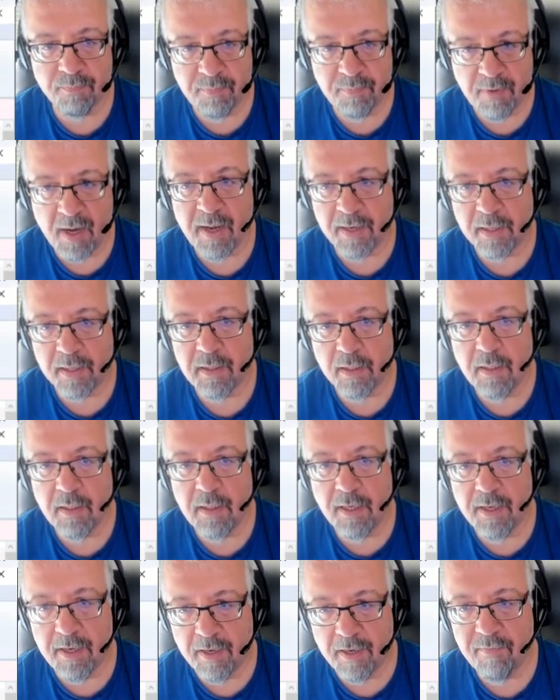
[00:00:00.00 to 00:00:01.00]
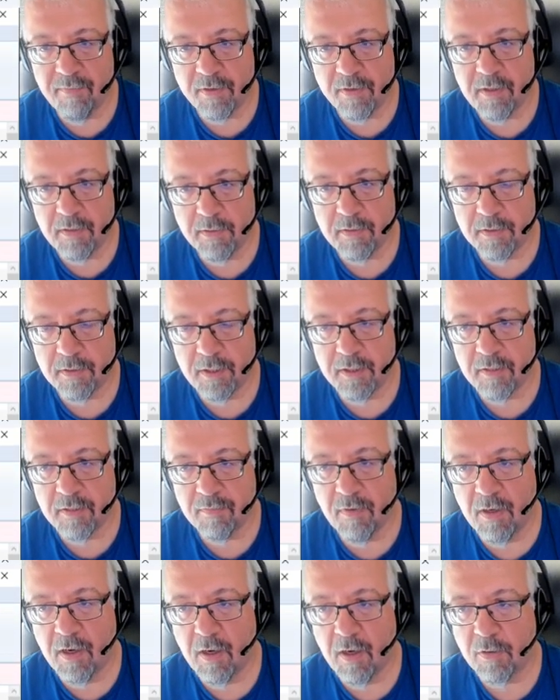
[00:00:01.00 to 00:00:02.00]
by every data
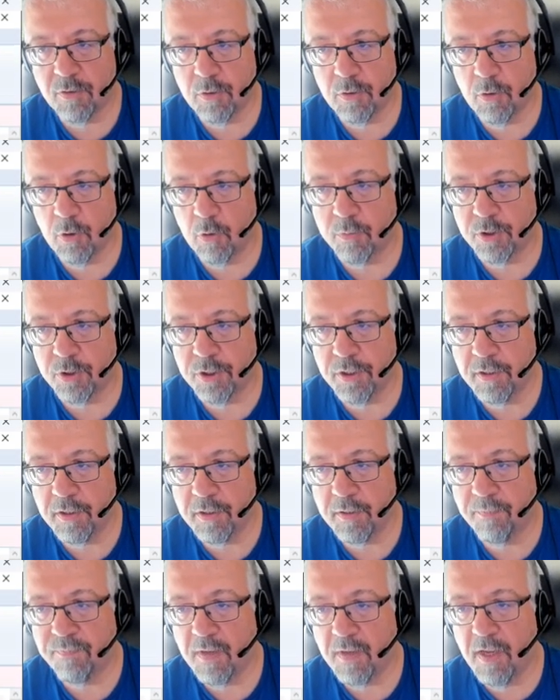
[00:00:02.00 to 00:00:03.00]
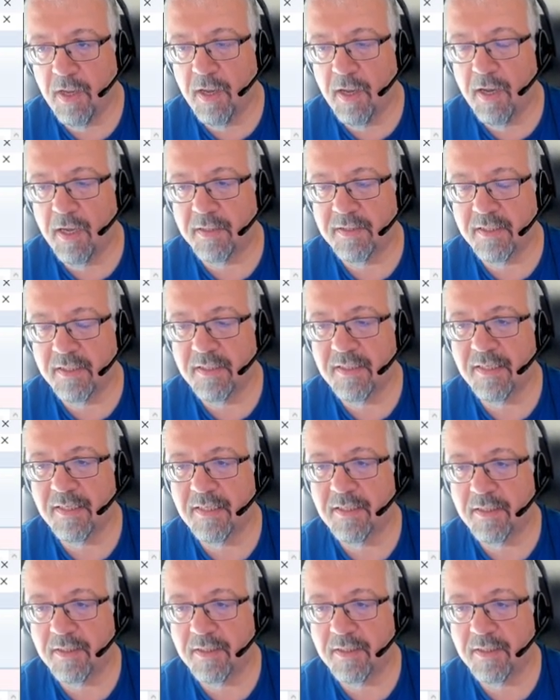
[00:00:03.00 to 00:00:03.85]
warehouse object. And this